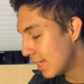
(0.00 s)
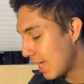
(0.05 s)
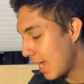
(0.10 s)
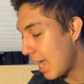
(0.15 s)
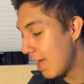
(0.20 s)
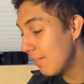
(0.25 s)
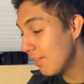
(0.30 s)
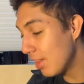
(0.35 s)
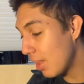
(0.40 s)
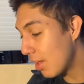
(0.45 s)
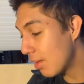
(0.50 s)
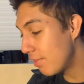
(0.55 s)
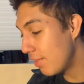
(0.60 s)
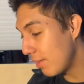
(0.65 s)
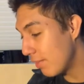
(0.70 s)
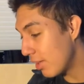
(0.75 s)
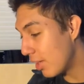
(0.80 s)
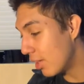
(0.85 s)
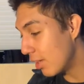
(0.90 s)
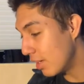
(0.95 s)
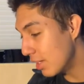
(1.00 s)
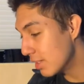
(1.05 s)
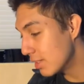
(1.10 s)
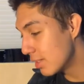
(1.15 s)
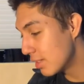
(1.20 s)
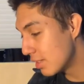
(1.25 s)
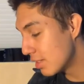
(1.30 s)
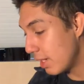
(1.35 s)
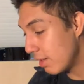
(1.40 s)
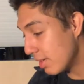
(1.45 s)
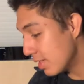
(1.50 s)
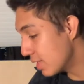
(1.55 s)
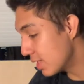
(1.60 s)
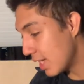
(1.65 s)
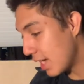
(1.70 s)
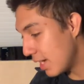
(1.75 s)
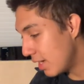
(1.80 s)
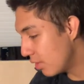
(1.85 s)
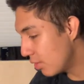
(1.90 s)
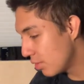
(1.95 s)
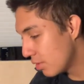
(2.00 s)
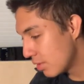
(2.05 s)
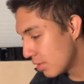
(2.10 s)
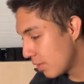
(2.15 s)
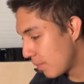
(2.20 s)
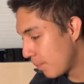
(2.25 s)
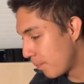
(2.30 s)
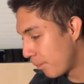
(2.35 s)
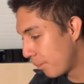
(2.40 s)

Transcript: I have a lot of favorite artists. Harry Styles.